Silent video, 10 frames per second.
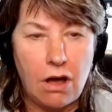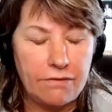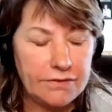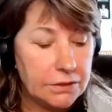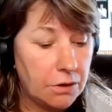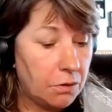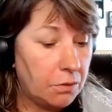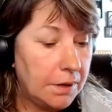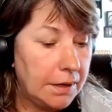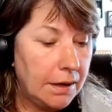off.
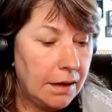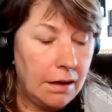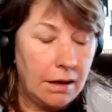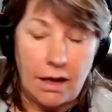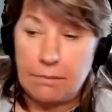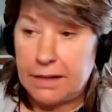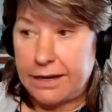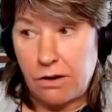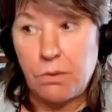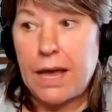So I'm
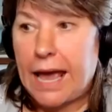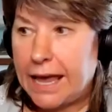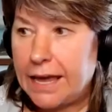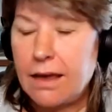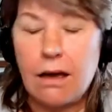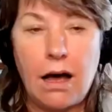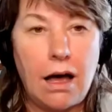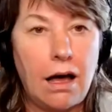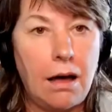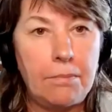like, okay,
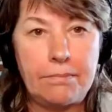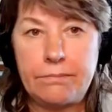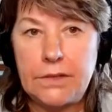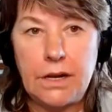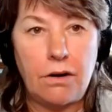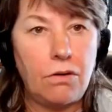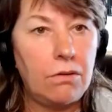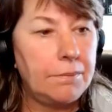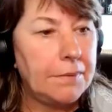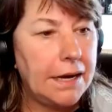you
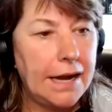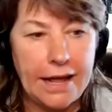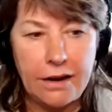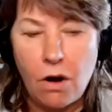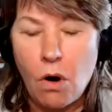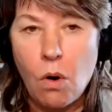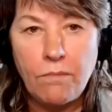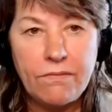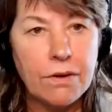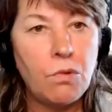know, I'm going to head
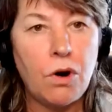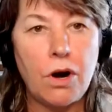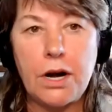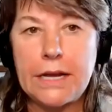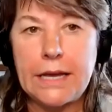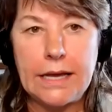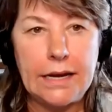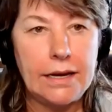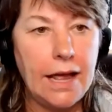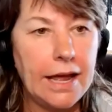home from work
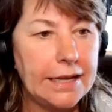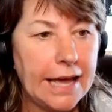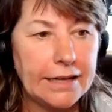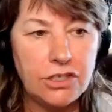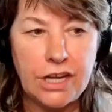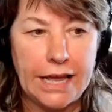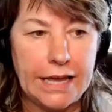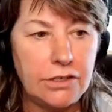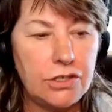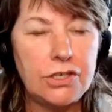and get
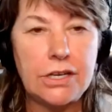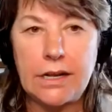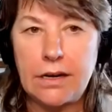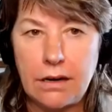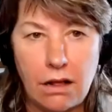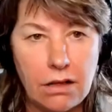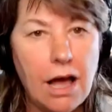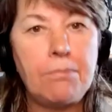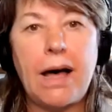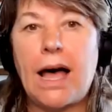changed, and I'll
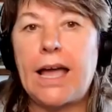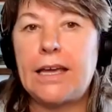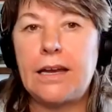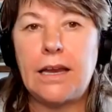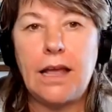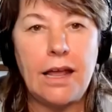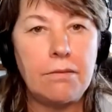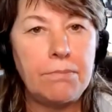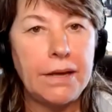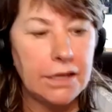come by
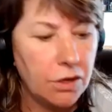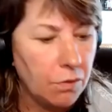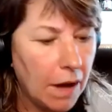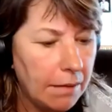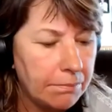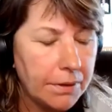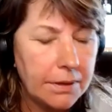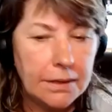and pick you up.